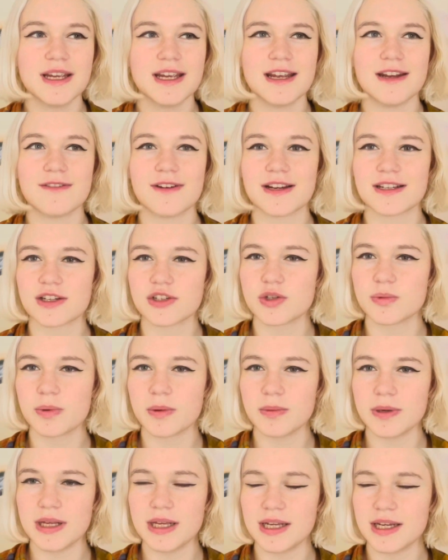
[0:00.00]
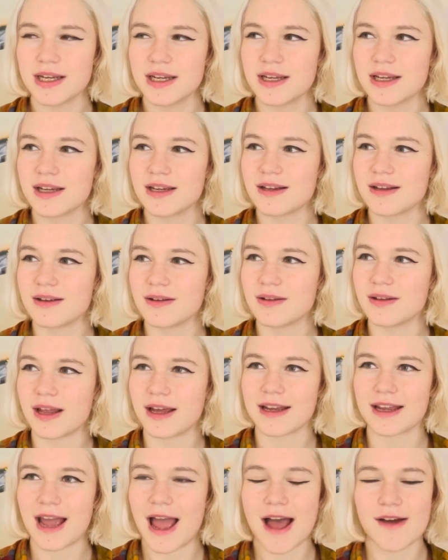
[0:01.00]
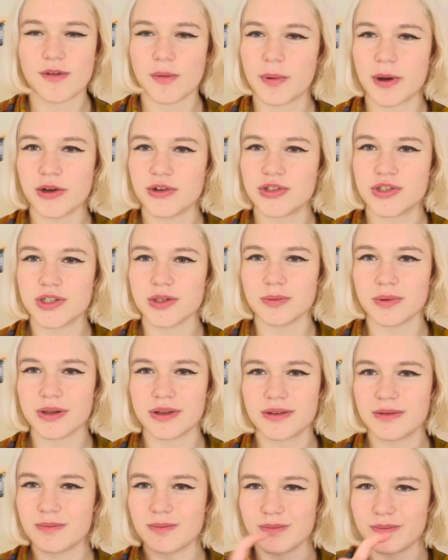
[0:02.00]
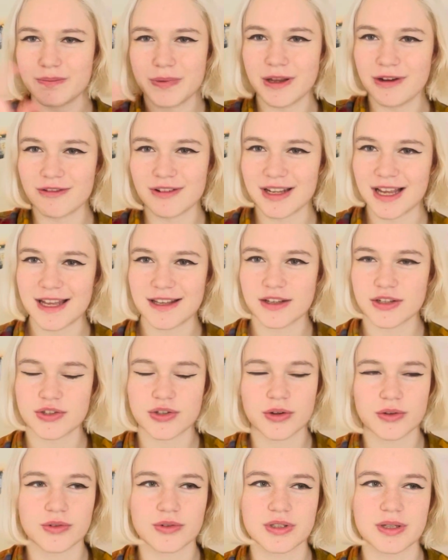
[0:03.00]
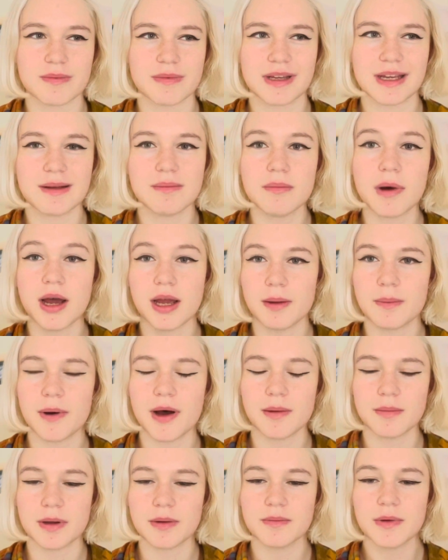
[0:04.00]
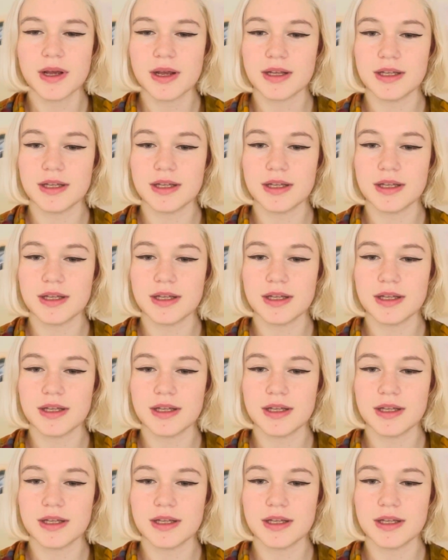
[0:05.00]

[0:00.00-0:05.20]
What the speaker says: In fact, I should probably like have a poster with be relentless on or something in my apartment.